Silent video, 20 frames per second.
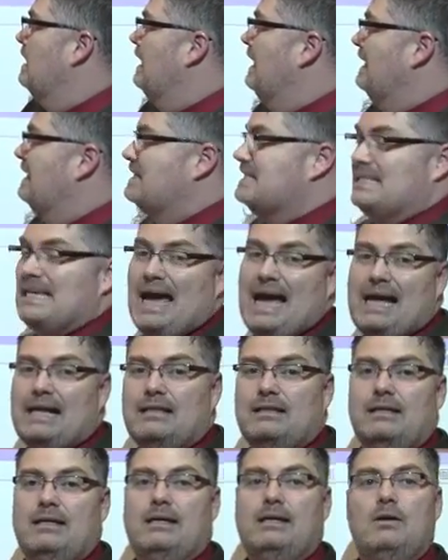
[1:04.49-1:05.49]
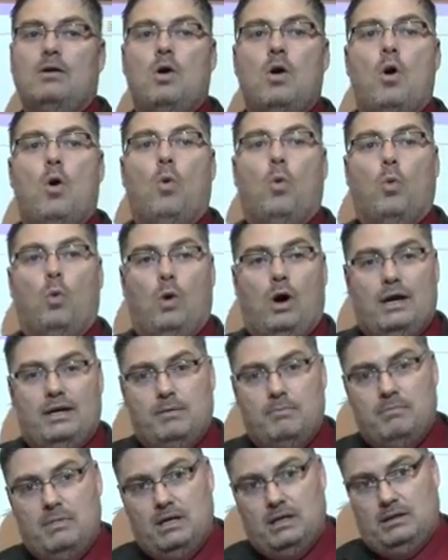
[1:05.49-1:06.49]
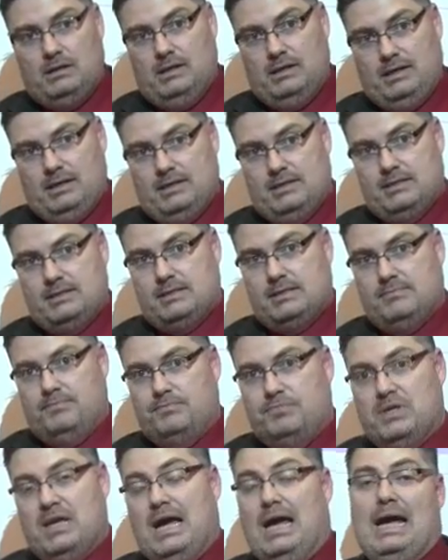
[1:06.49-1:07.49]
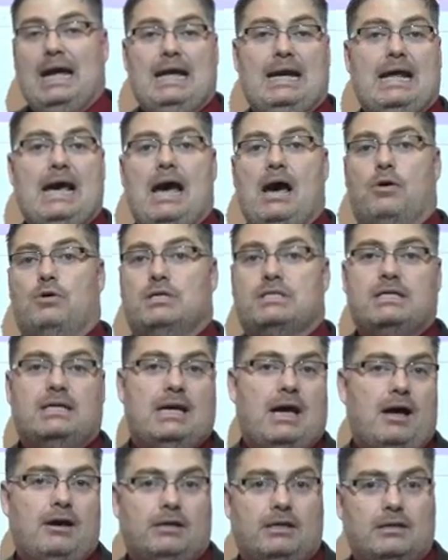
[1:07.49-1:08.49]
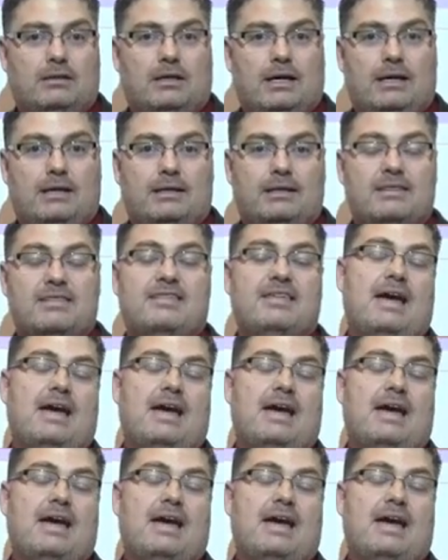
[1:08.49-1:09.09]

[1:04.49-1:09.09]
exactly what a mill is and how it's calculated.